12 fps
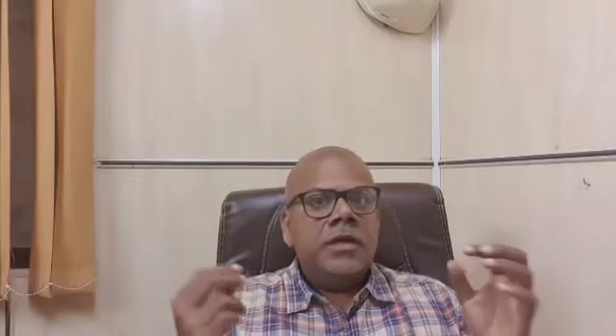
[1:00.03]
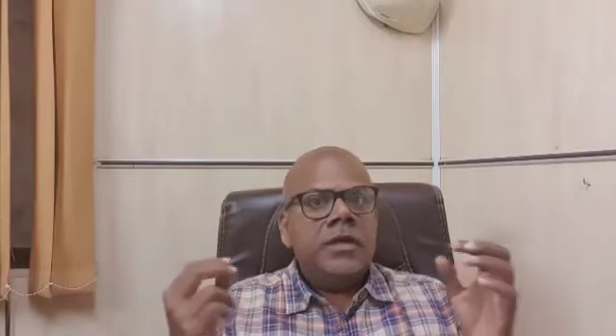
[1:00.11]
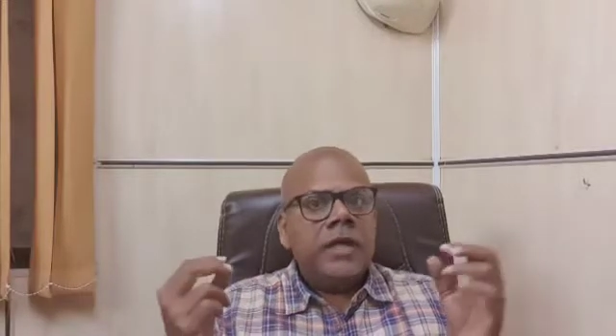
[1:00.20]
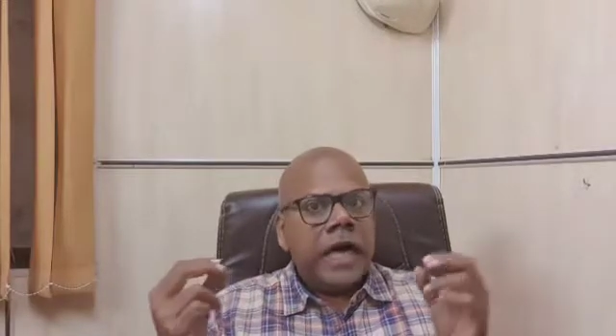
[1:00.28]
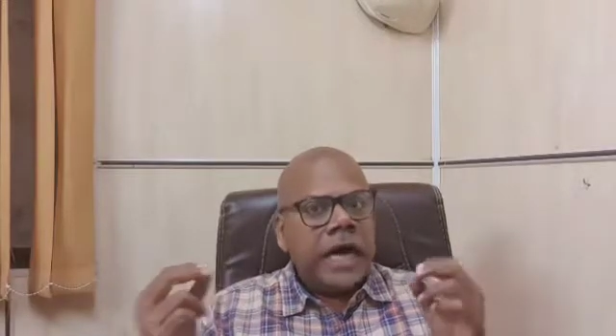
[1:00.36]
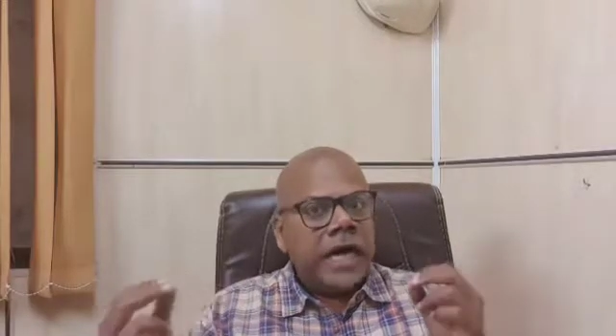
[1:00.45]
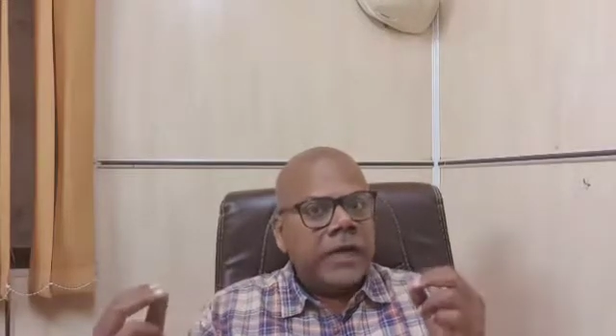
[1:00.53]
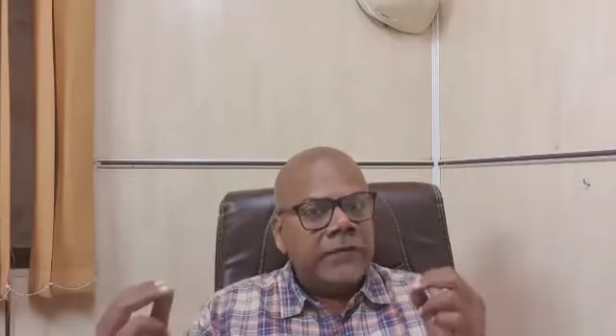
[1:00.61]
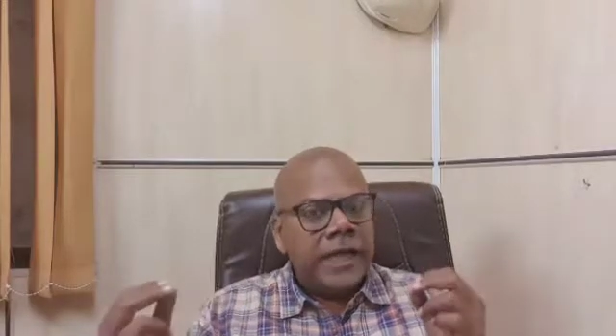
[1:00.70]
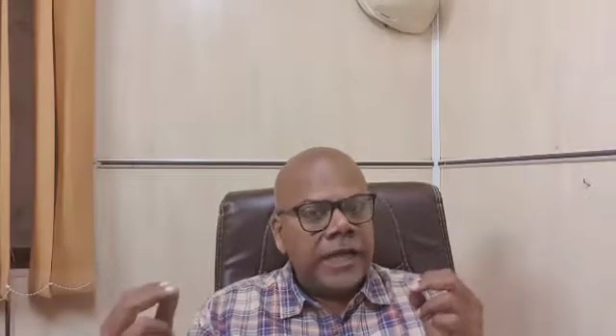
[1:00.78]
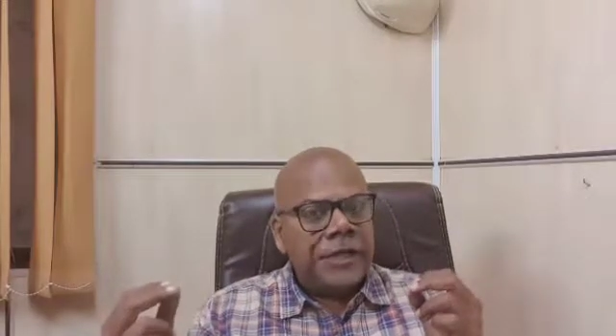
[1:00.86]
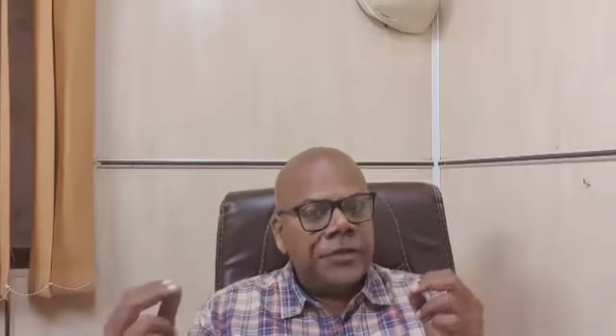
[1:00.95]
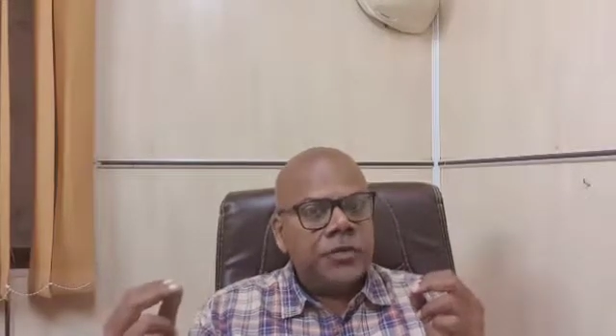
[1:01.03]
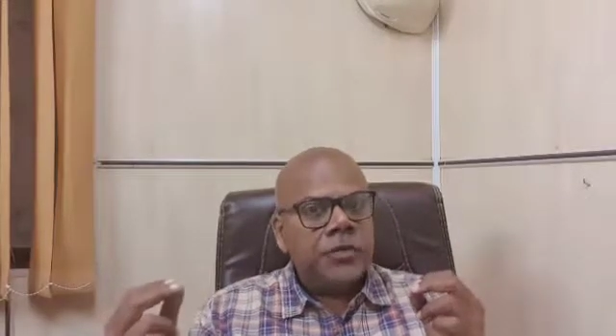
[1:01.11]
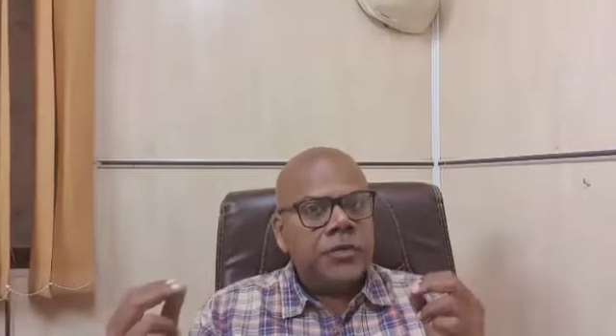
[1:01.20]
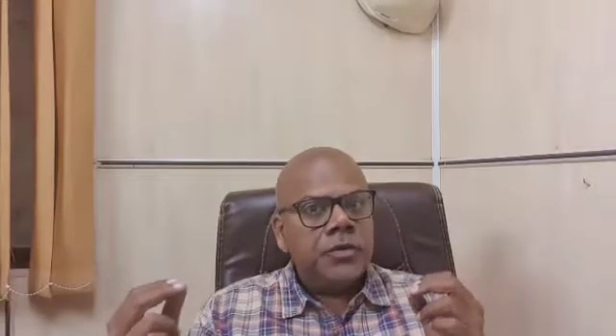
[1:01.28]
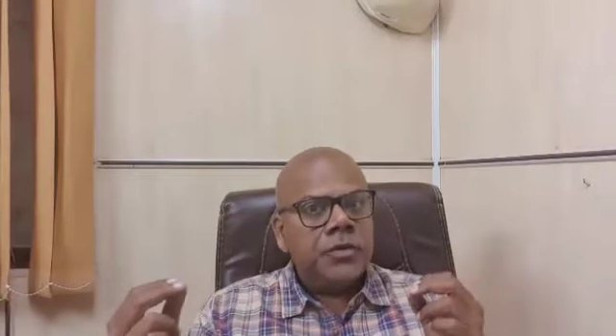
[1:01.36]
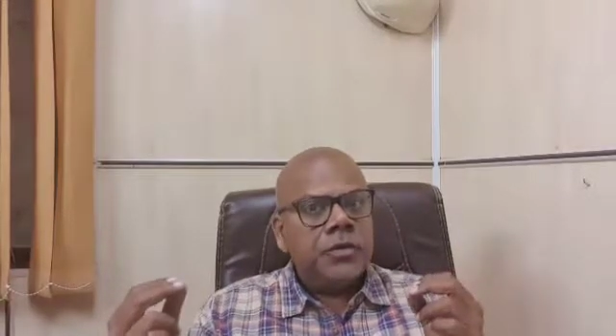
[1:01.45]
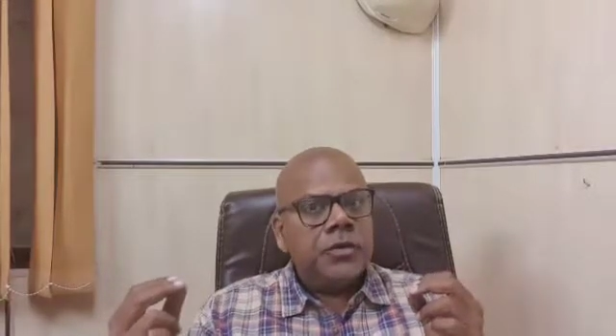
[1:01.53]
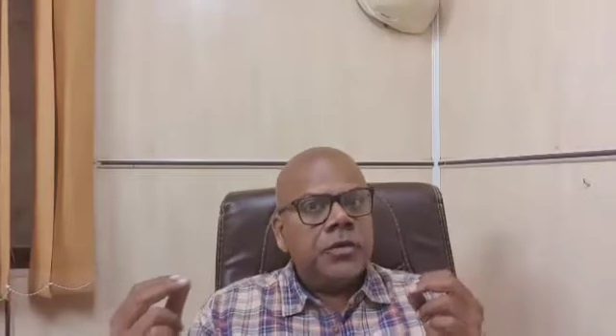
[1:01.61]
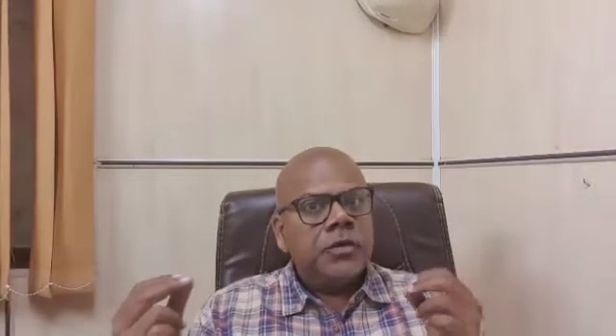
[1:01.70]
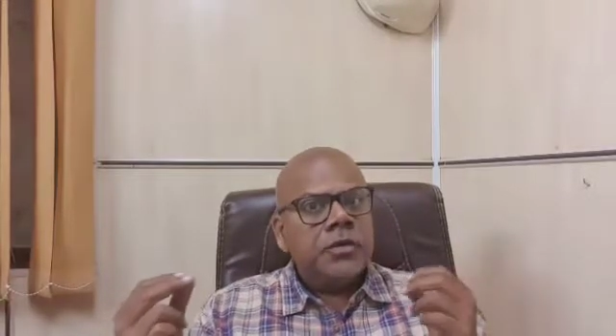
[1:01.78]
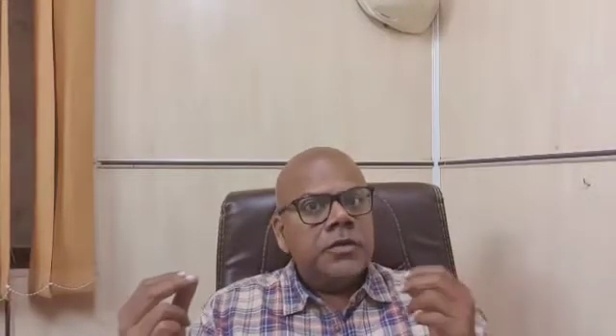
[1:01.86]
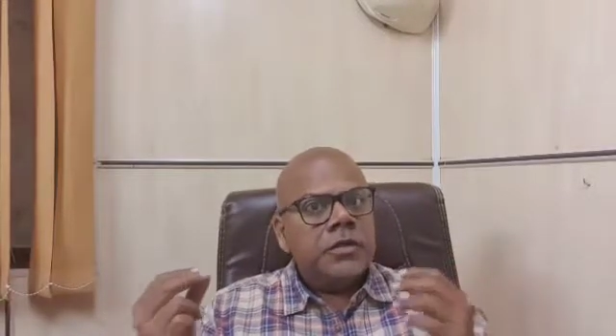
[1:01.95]
A R value
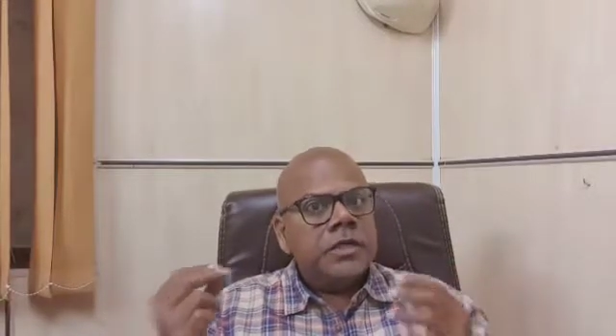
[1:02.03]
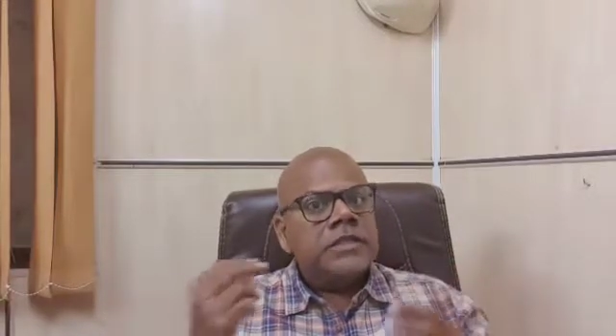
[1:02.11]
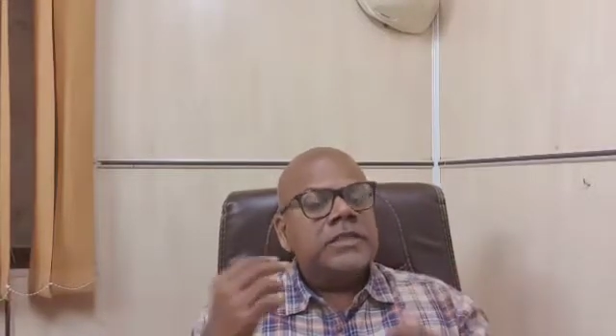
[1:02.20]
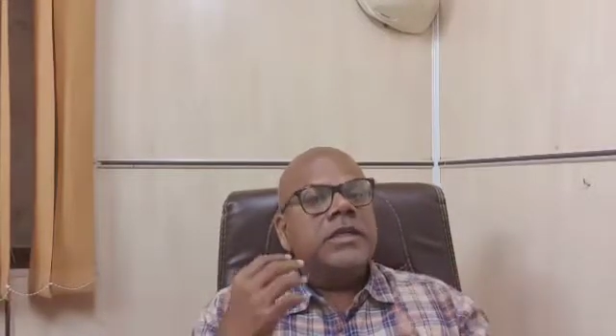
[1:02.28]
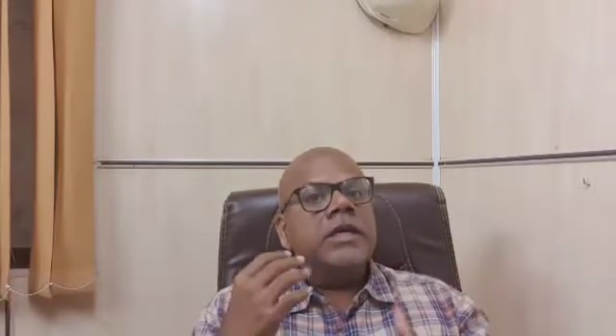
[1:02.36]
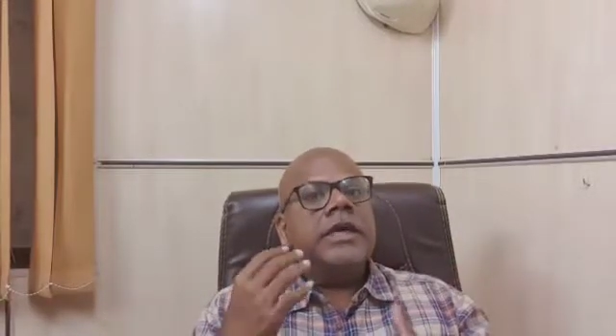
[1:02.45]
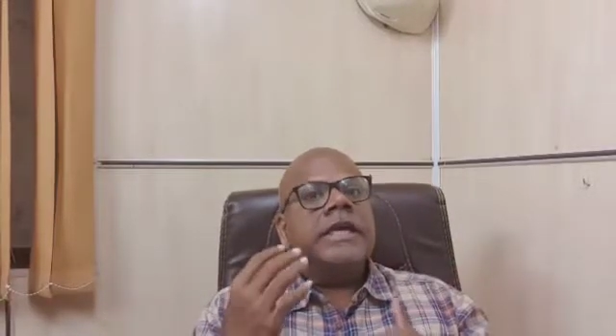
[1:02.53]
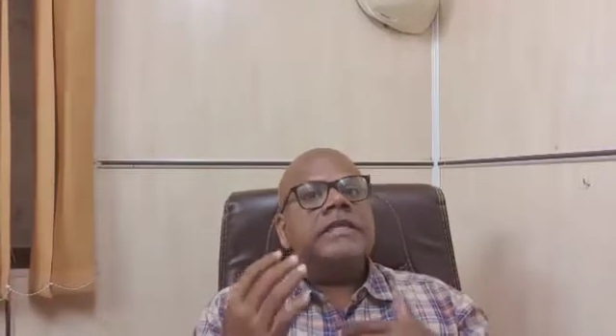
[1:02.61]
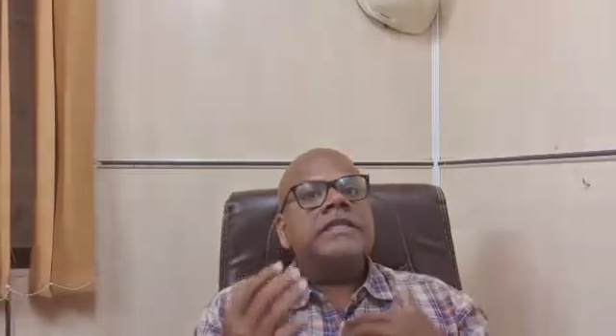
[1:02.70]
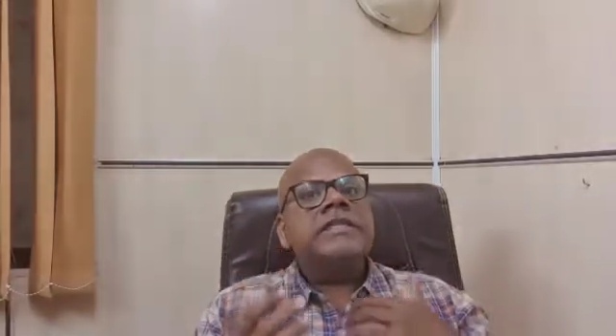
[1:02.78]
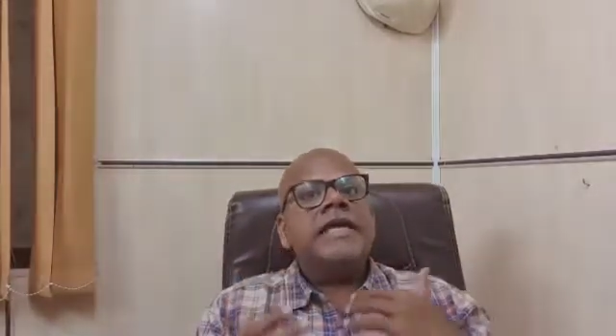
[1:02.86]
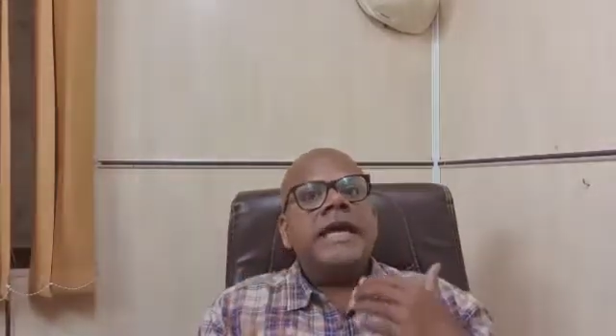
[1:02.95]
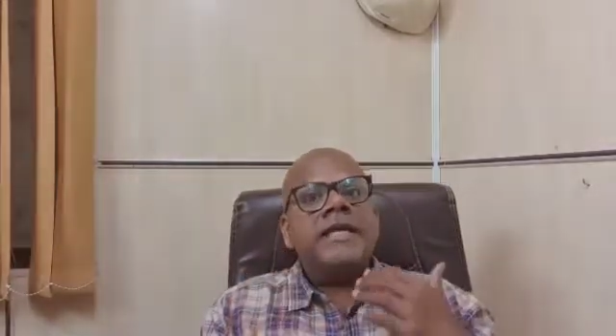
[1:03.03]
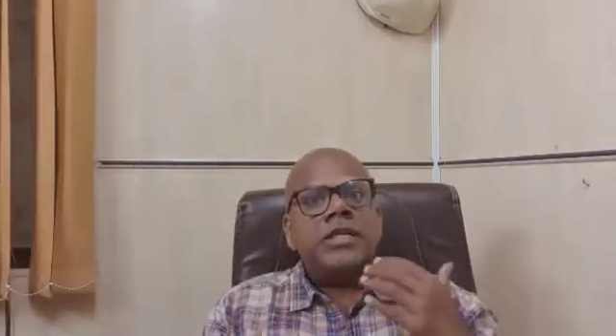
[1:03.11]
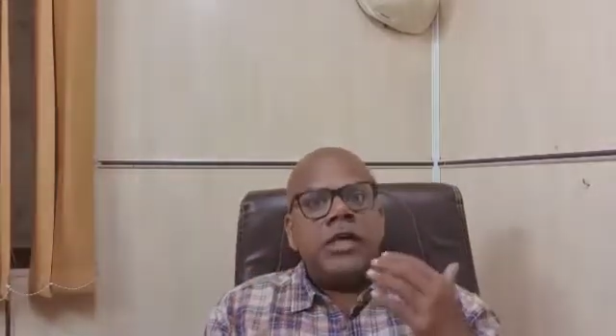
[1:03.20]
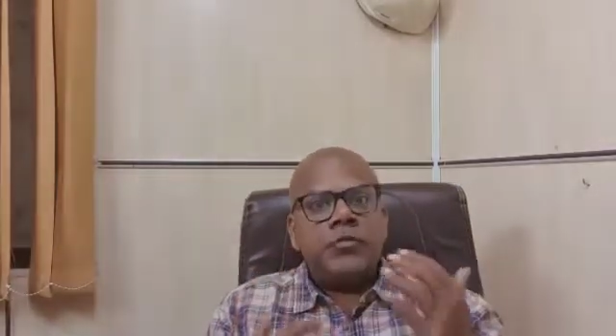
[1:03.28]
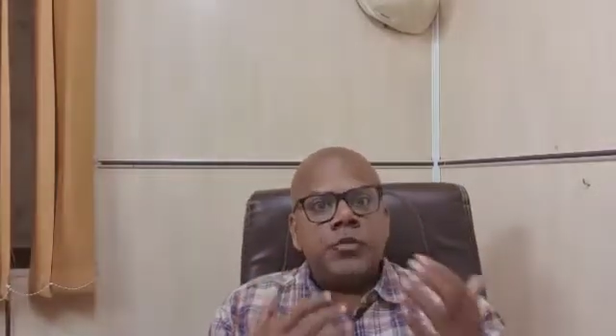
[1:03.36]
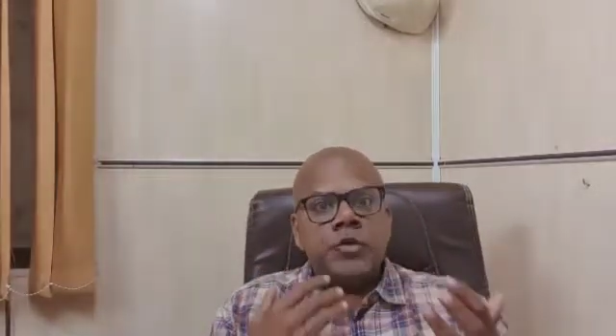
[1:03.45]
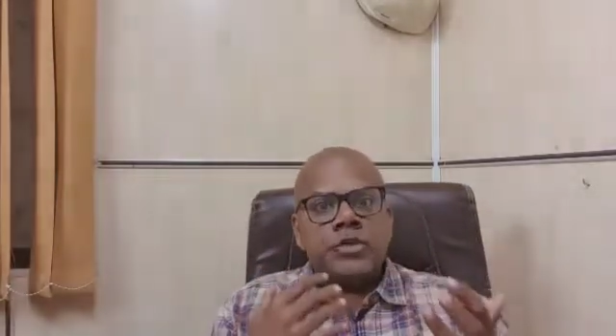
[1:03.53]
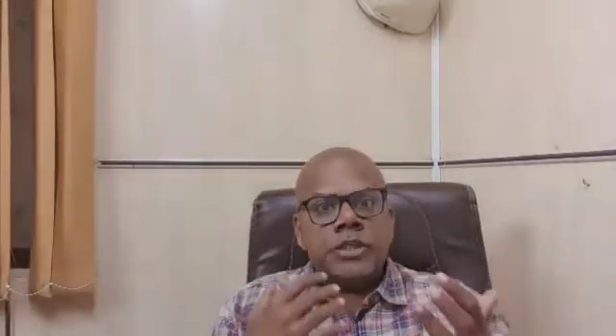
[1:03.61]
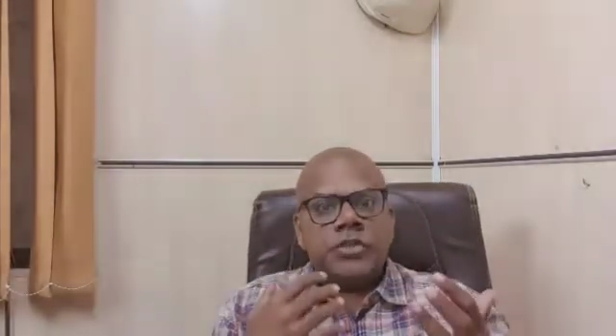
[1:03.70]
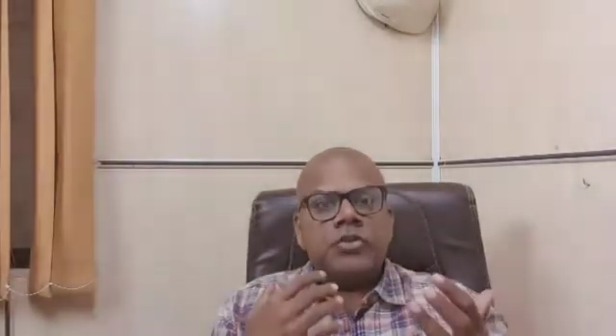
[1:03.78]
is the exact opposite